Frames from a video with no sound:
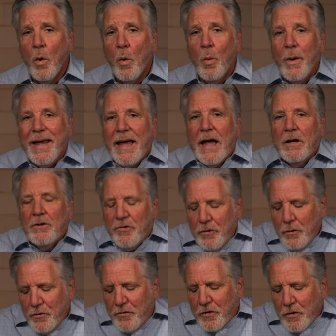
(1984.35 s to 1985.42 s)
We can't
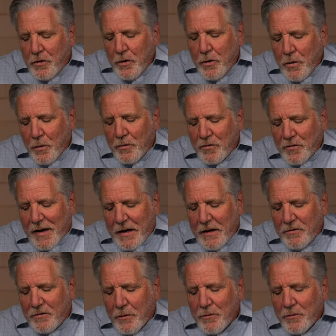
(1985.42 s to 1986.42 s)
choose to do those things.